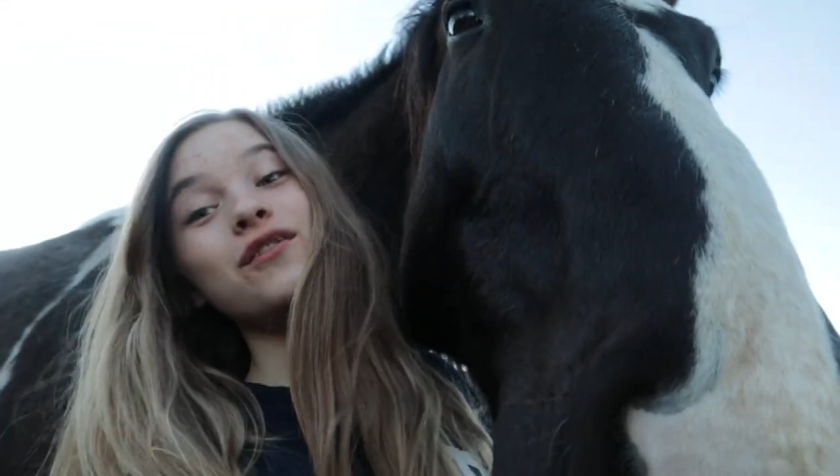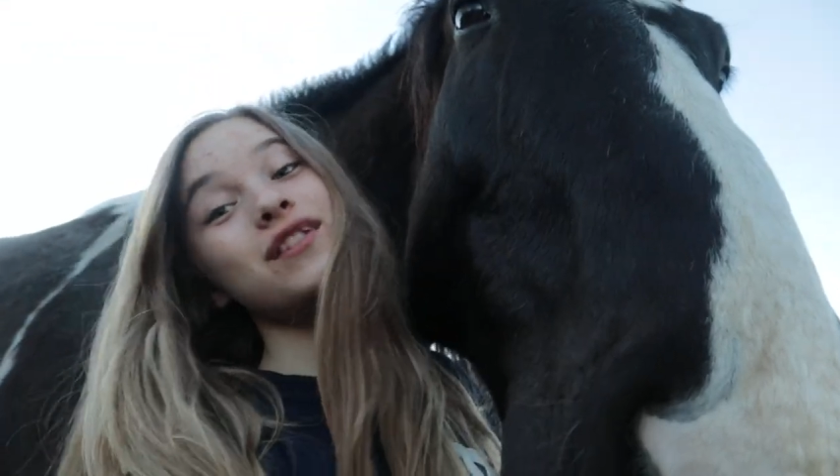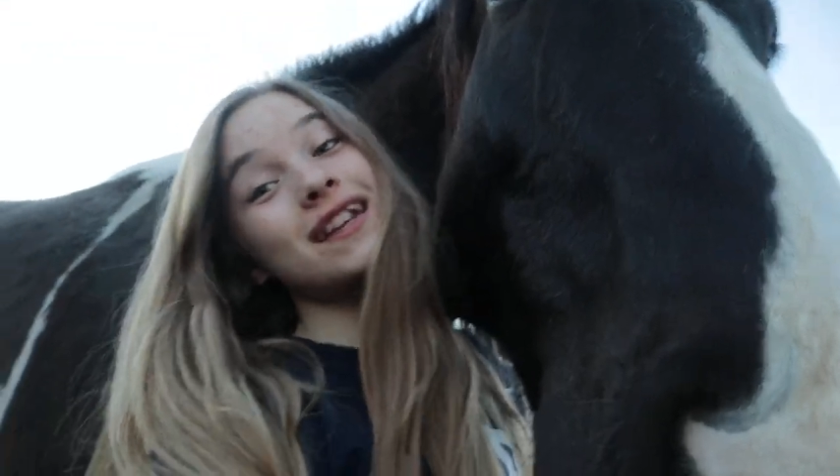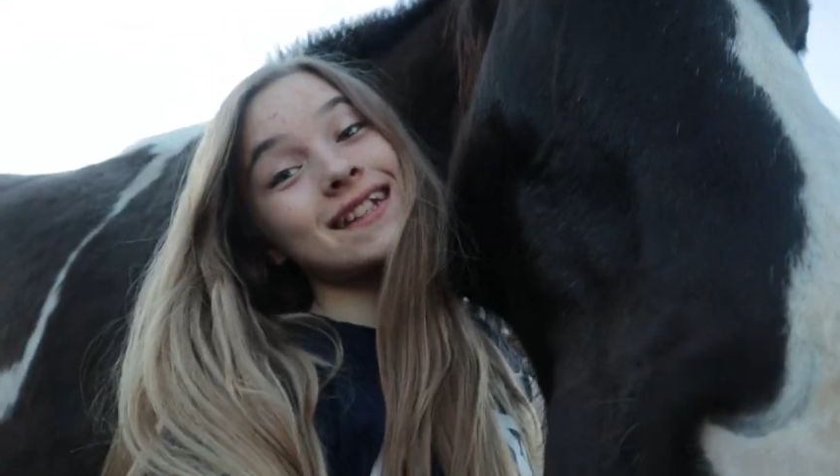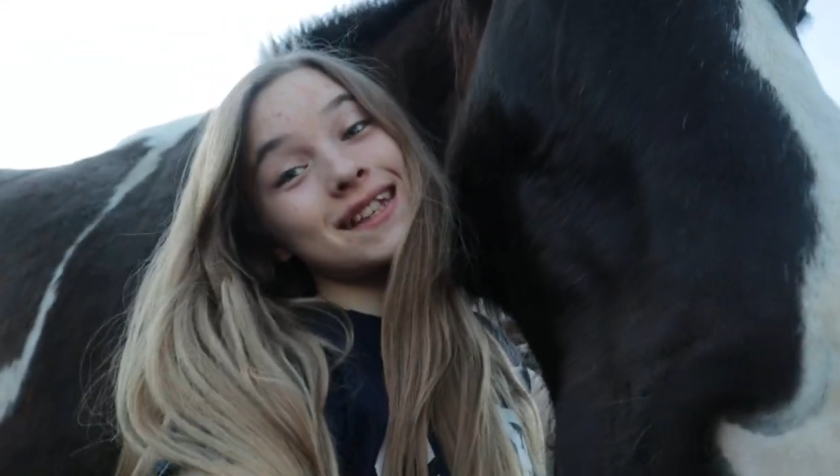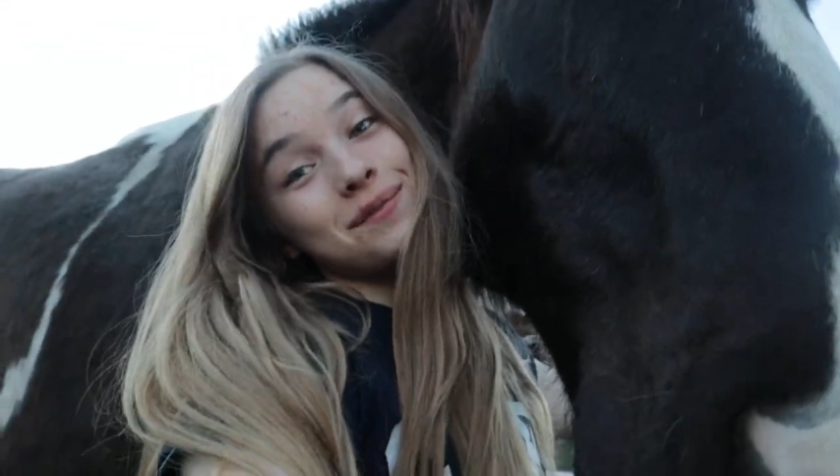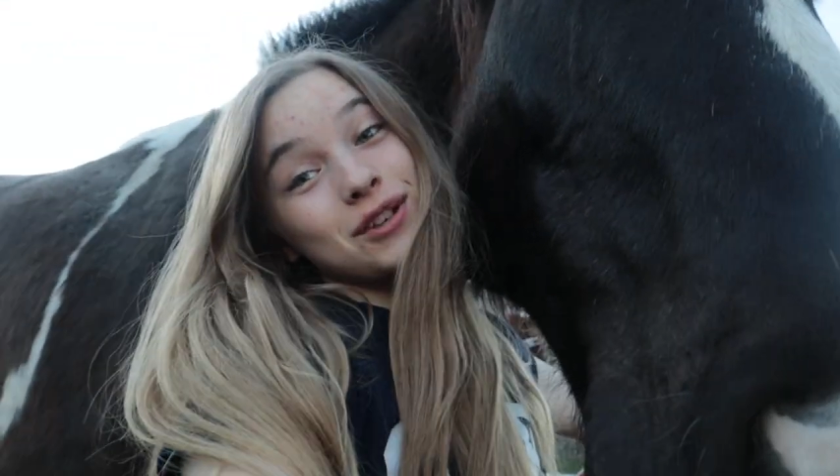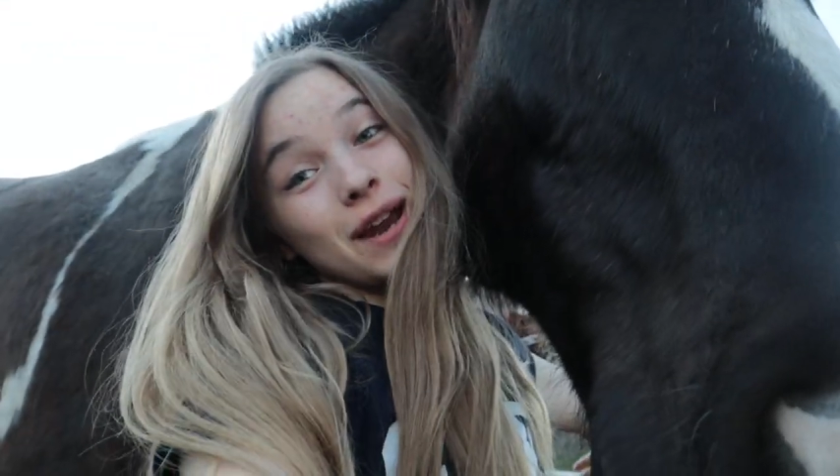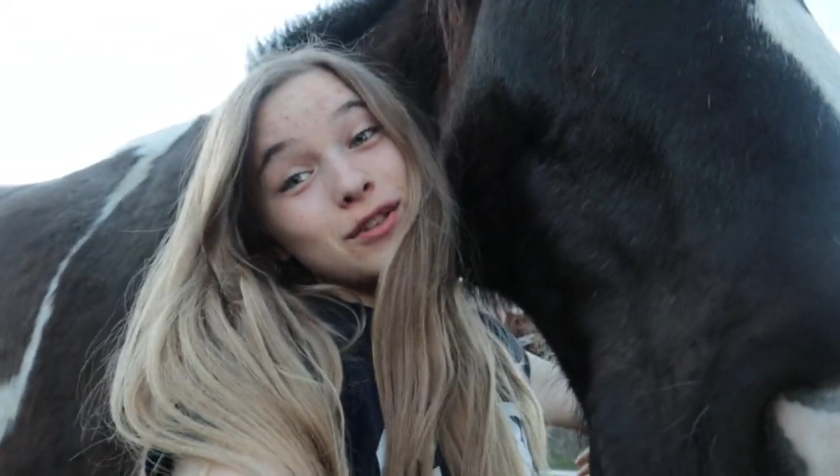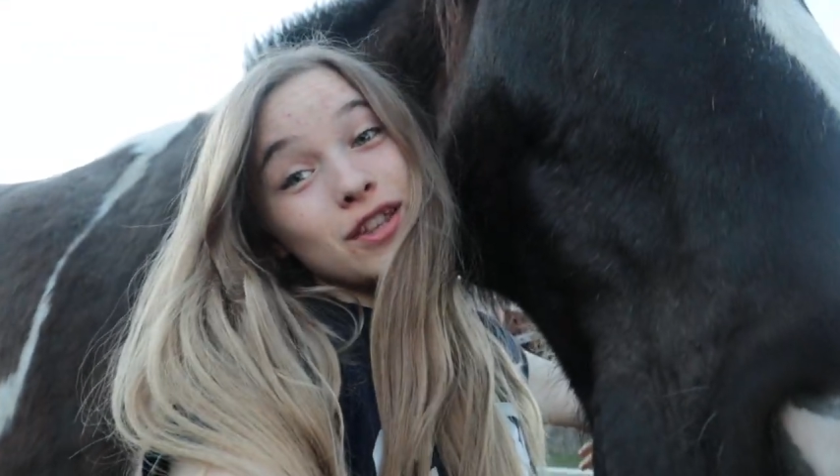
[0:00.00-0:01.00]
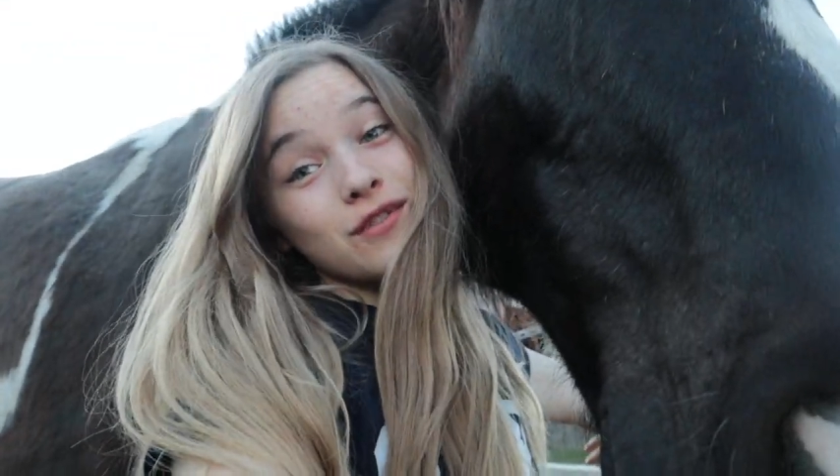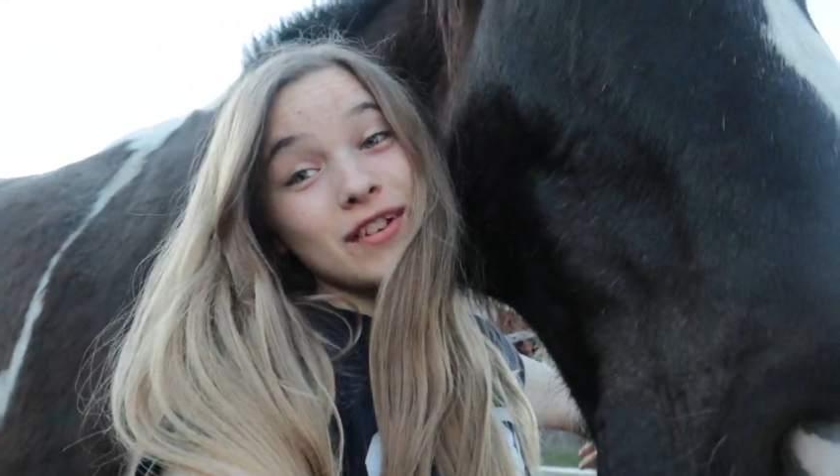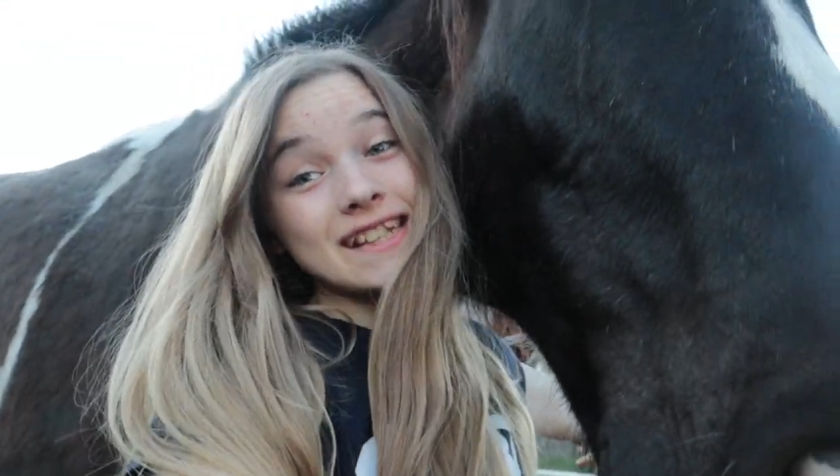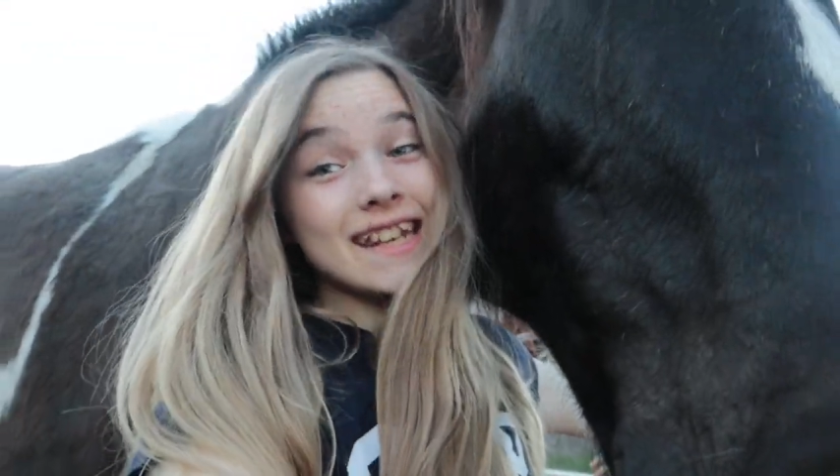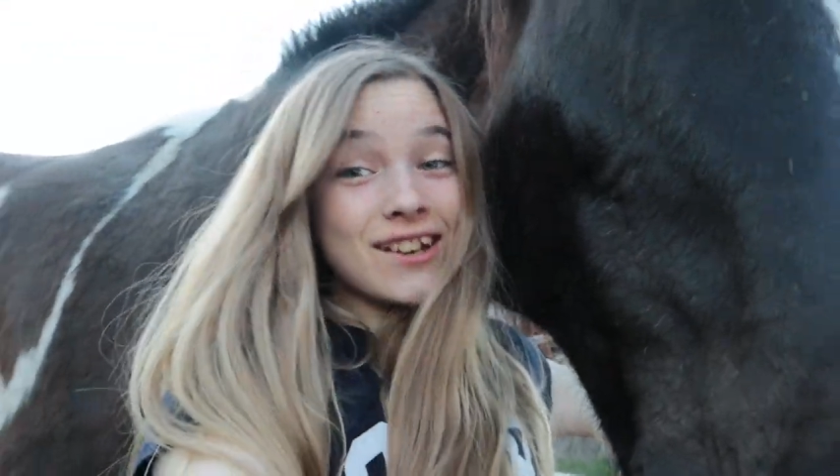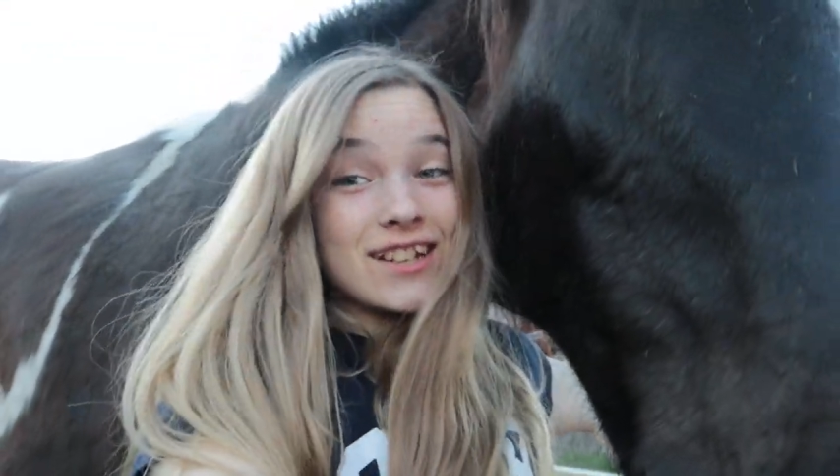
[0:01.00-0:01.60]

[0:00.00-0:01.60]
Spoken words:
Don't forget to subscribe, share with your friends, stay